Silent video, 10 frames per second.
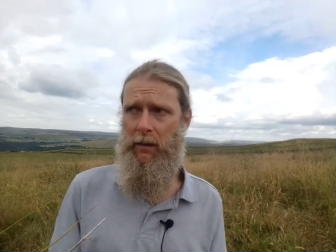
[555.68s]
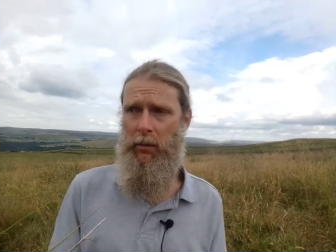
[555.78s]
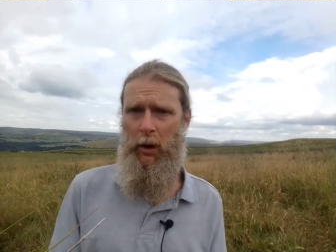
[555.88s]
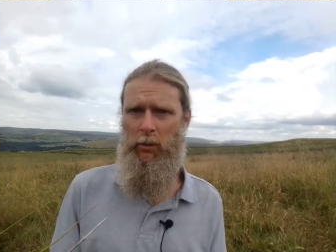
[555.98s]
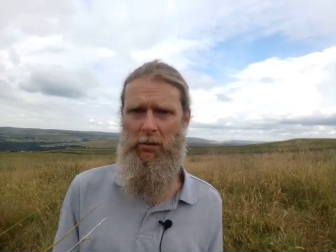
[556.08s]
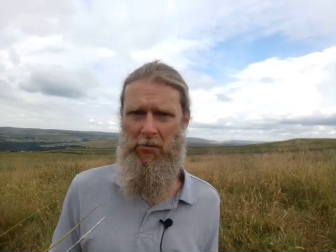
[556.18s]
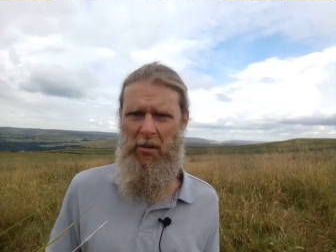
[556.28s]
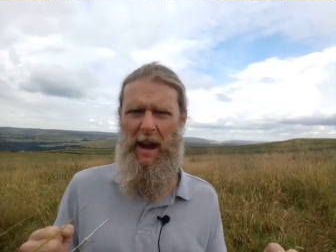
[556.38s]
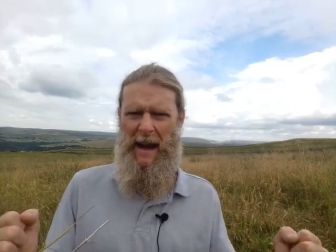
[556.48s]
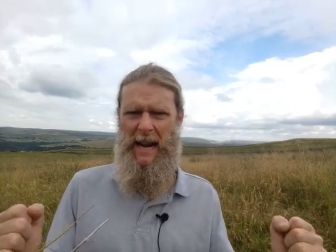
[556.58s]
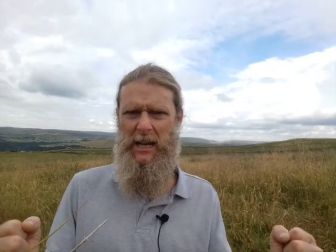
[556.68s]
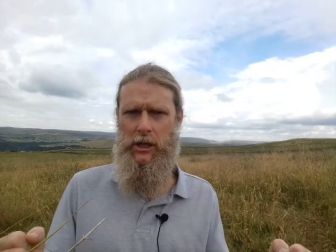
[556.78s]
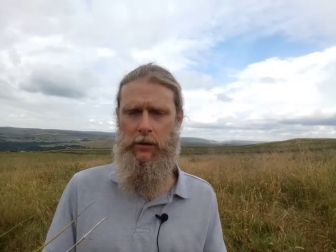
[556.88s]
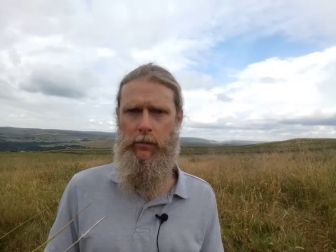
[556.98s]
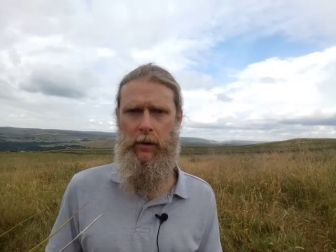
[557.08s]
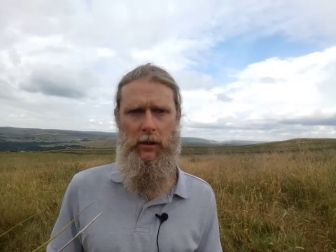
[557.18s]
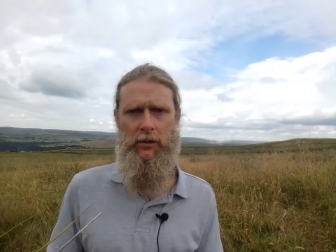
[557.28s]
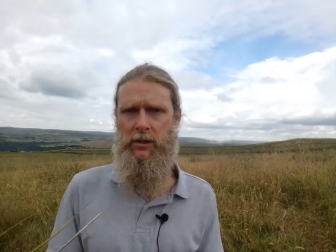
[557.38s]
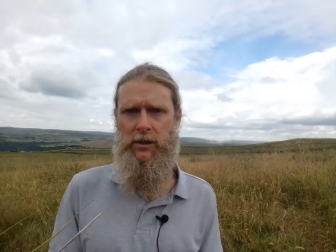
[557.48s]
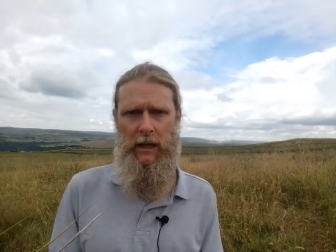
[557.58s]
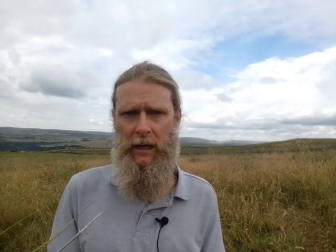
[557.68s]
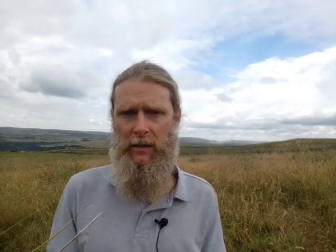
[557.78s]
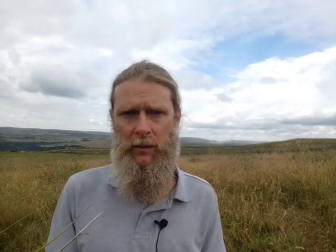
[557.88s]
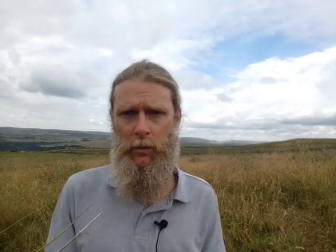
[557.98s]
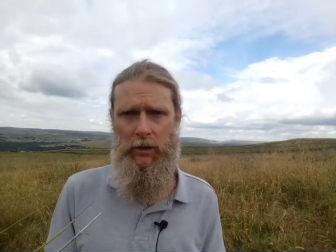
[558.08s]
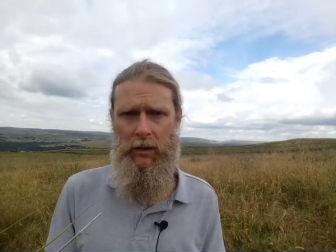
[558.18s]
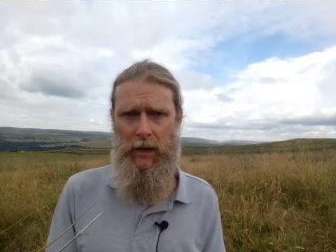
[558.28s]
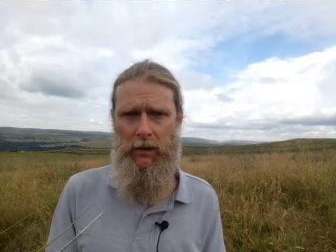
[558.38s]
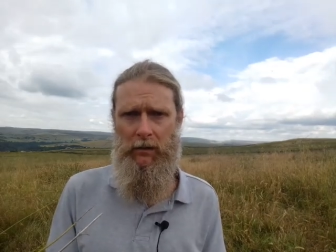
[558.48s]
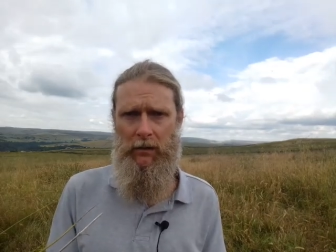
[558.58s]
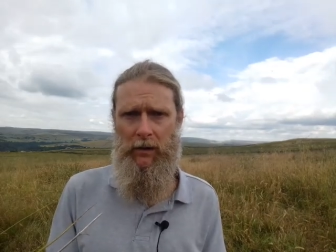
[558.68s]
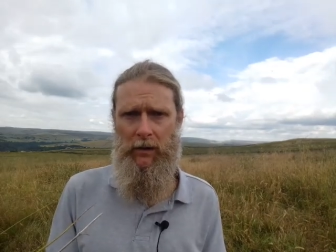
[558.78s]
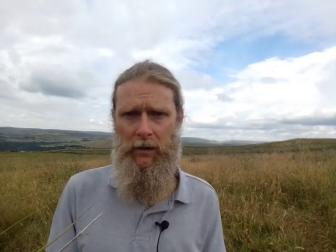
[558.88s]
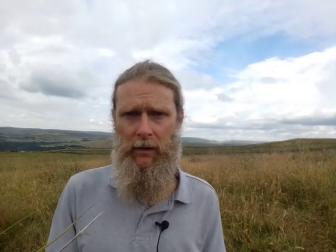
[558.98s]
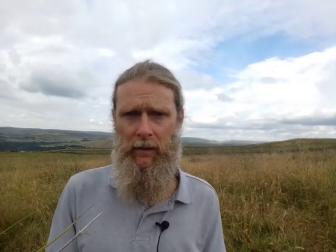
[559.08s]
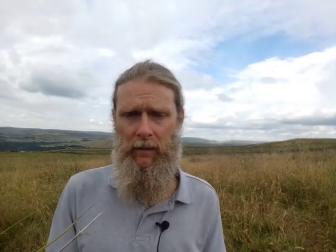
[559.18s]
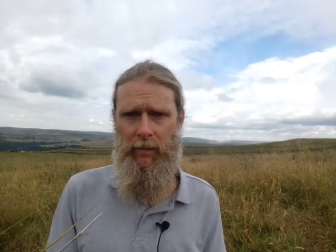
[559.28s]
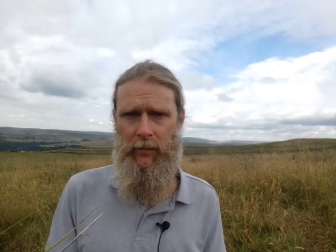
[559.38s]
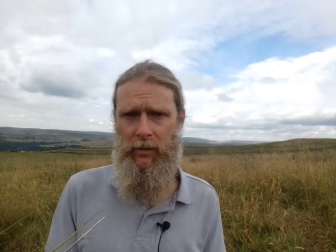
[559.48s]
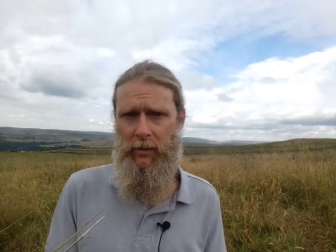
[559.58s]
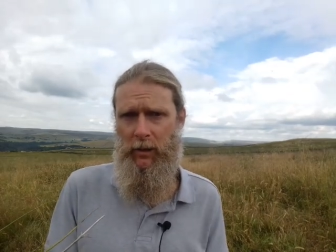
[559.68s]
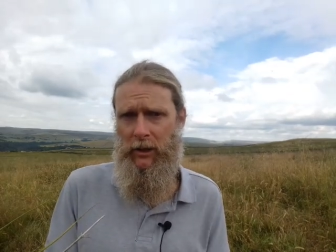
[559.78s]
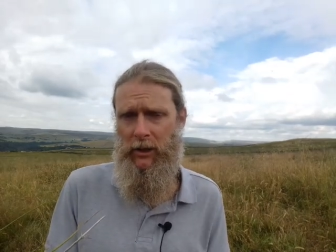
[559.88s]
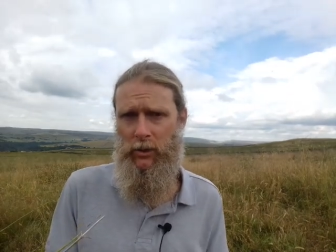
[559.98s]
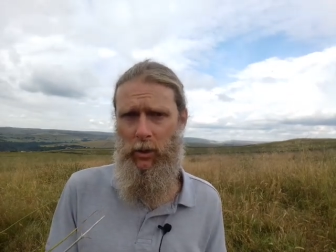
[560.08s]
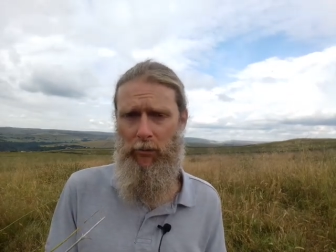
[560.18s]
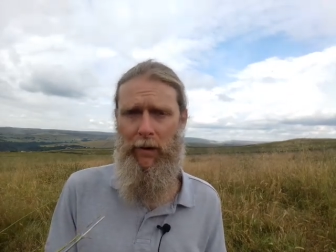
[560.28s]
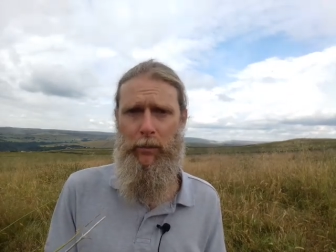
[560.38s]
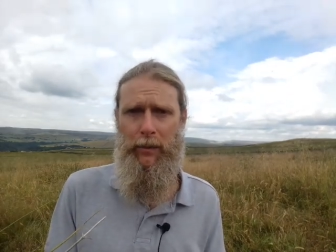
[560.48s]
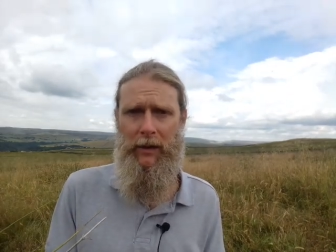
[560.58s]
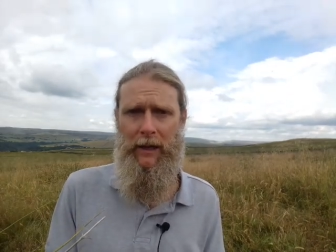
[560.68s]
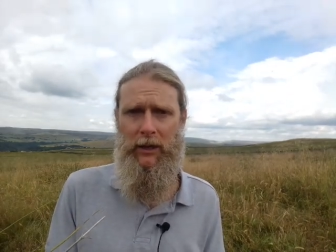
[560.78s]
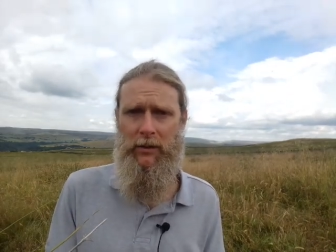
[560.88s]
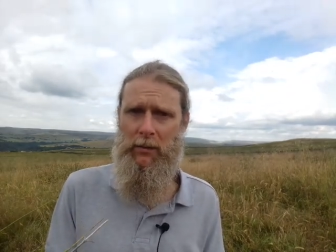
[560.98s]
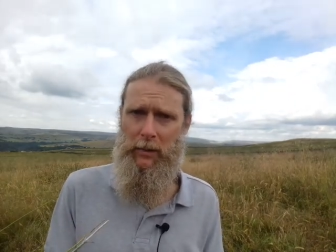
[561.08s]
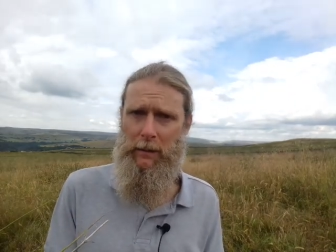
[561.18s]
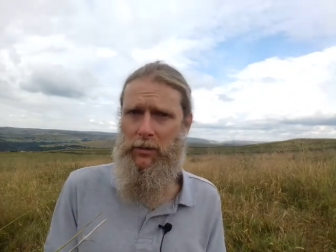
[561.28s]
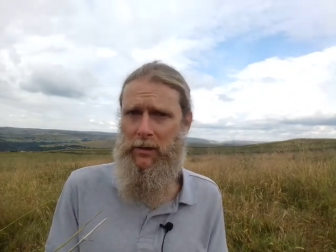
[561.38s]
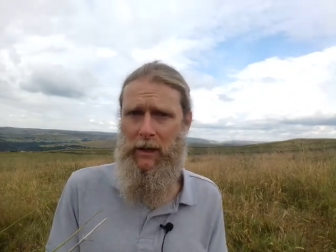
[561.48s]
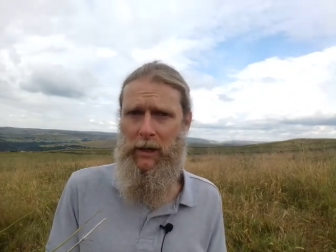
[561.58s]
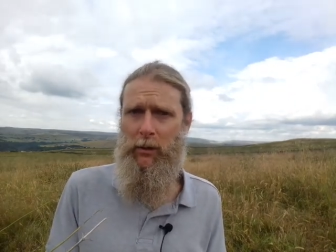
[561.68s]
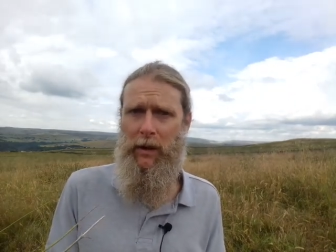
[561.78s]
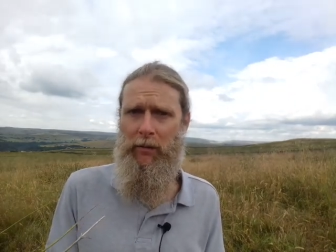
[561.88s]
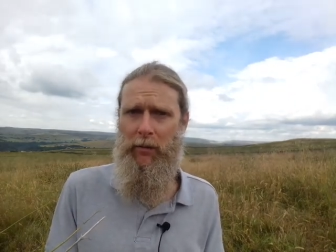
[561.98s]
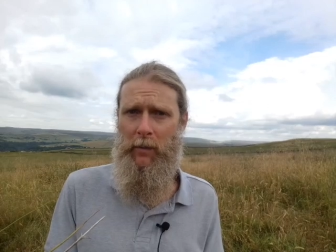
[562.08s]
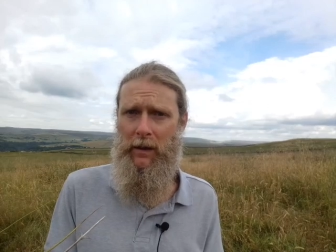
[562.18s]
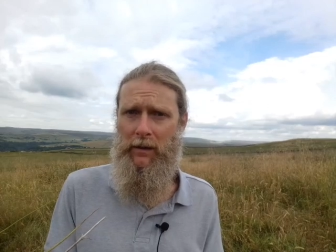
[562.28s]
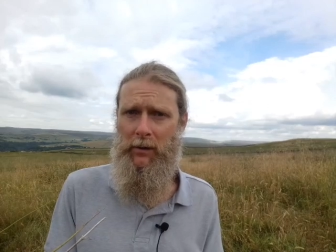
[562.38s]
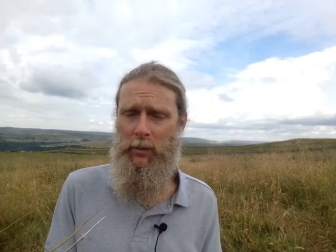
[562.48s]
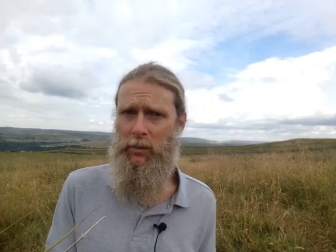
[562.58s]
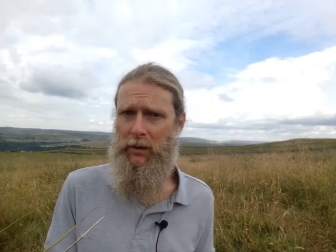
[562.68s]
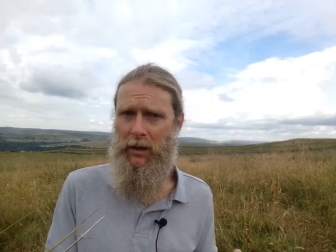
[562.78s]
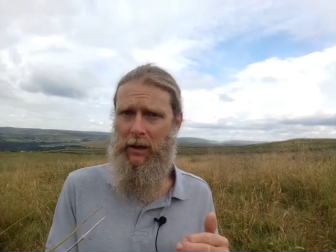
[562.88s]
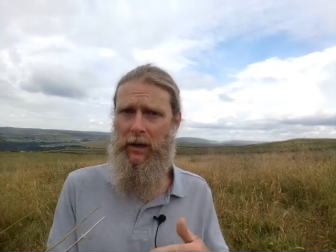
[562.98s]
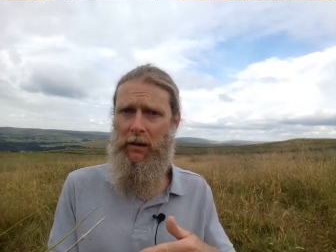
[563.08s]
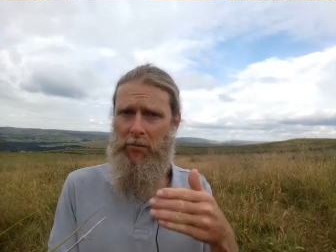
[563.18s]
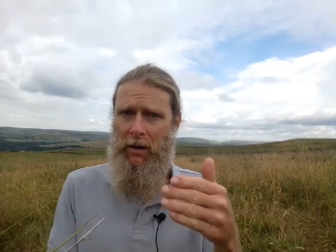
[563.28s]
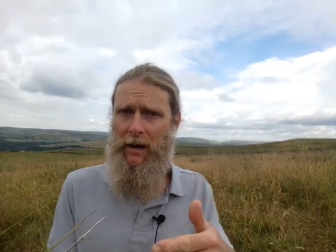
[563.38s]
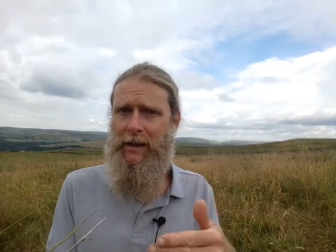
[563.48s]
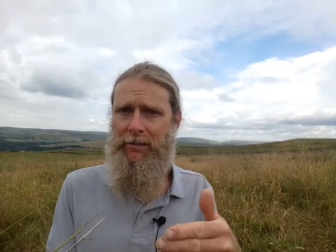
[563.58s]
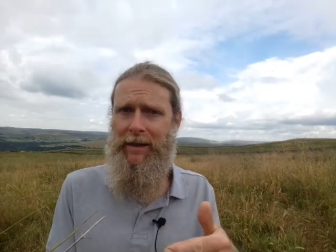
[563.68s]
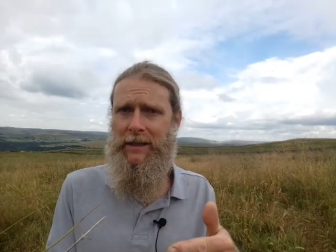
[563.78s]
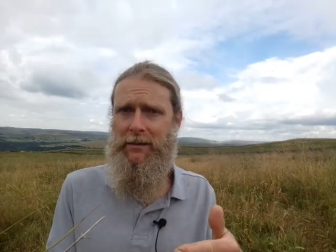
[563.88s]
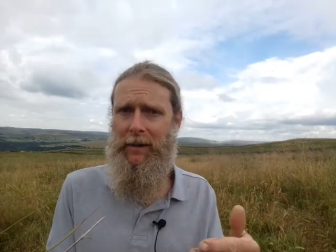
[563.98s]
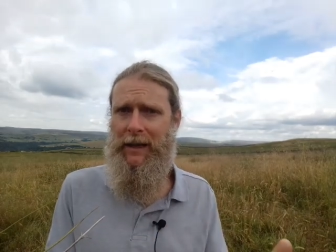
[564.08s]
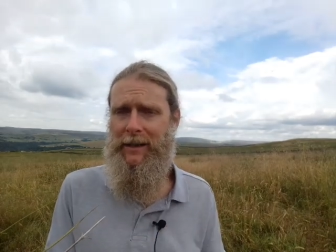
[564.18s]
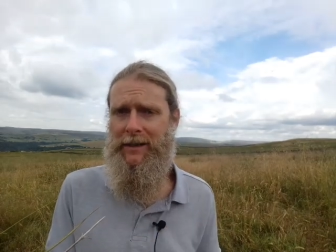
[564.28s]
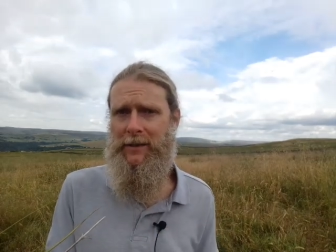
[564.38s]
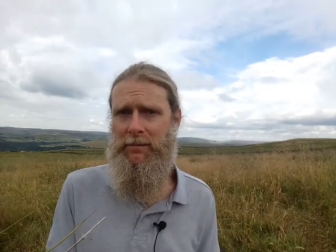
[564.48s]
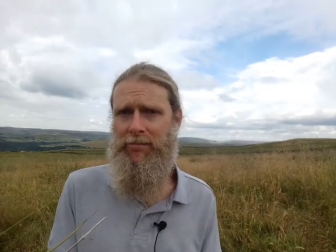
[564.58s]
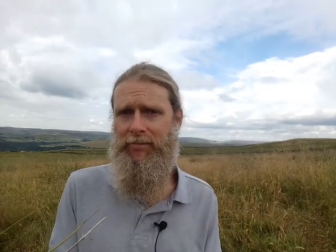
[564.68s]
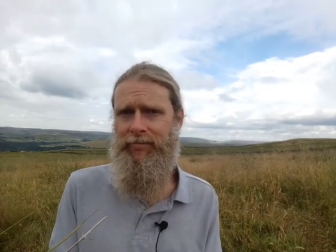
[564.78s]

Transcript: but I wouldn't rage, but I'd just stare someone down. And so I just got a reputation and people stayed away from me. So it was like my defense mechanism.